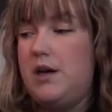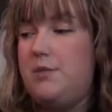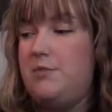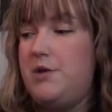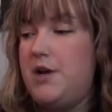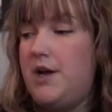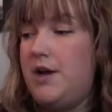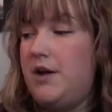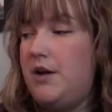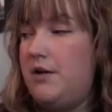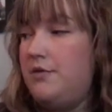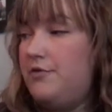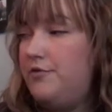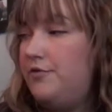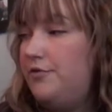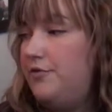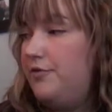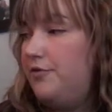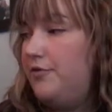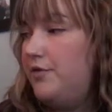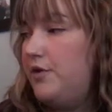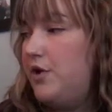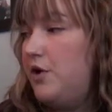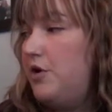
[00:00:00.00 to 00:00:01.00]
to have
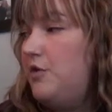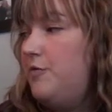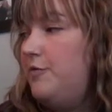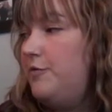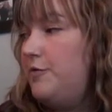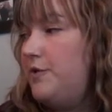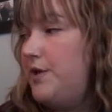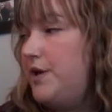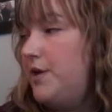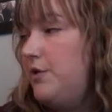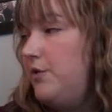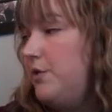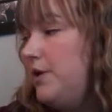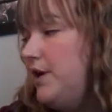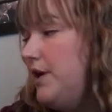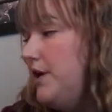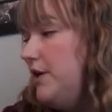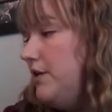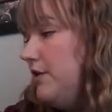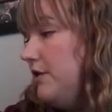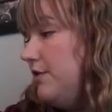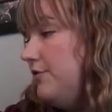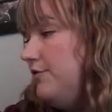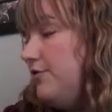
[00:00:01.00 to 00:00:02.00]
hopefully quite
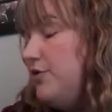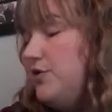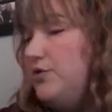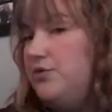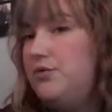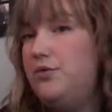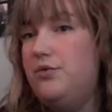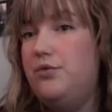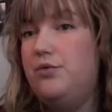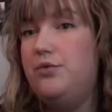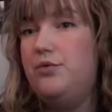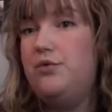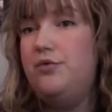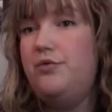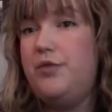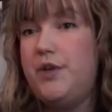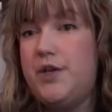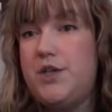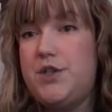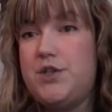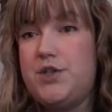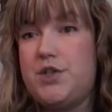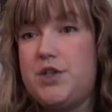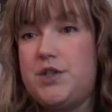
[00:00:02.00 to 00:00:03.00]
a few
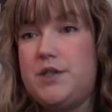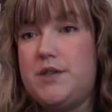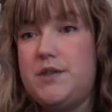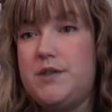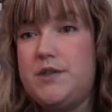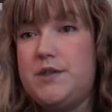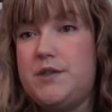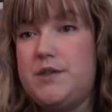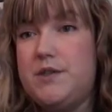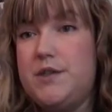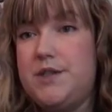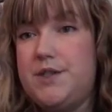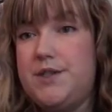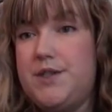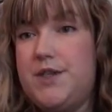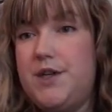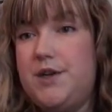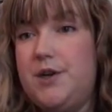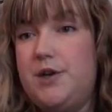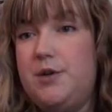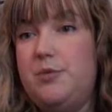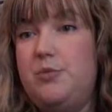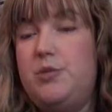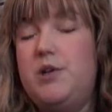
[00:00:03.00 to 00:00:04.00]
finishes this
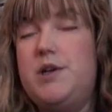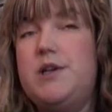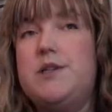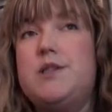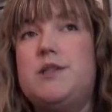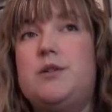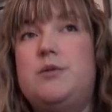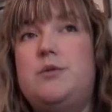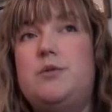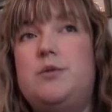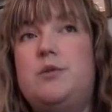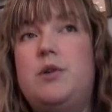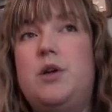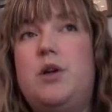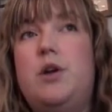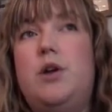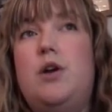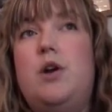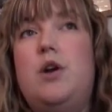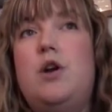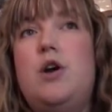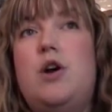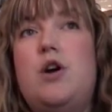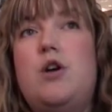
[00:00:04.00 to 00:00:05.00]
year because I'll
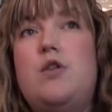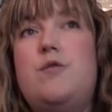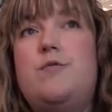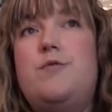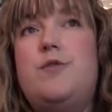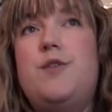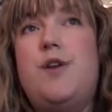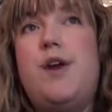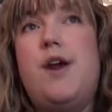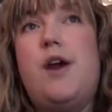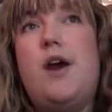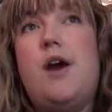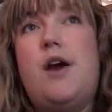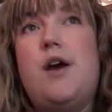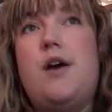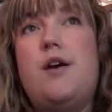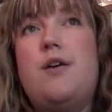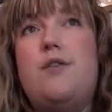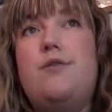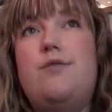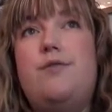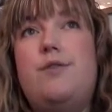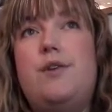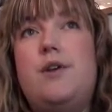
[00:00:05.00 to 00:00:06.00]
hopefully
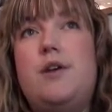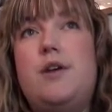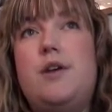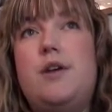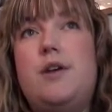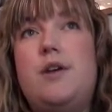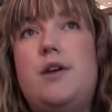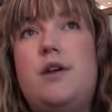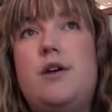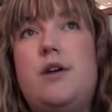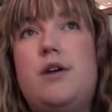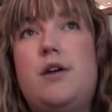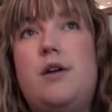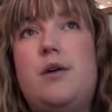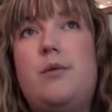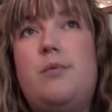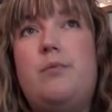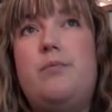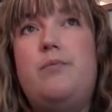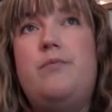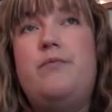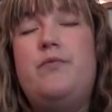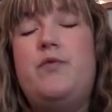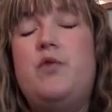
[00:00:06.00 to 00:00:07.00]
have,
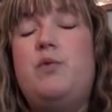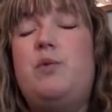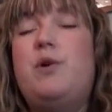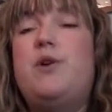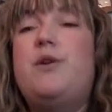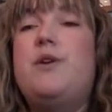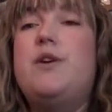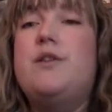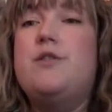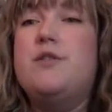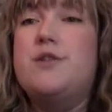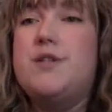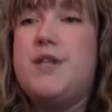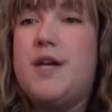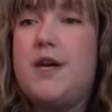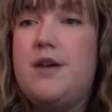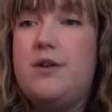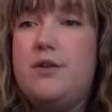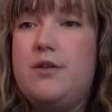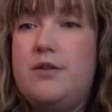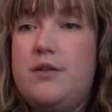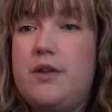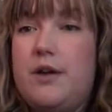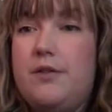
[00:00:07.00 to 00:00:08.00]
either 10
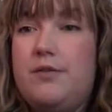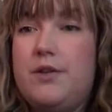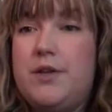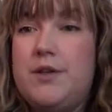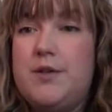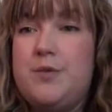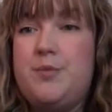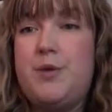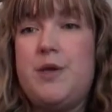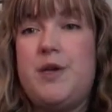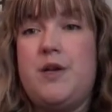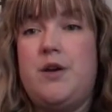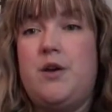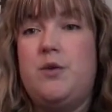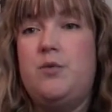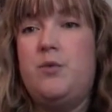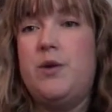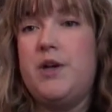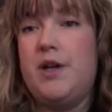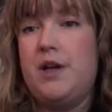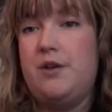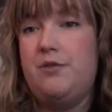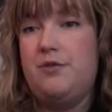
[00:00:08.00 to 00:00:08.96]
or 11 depending on when I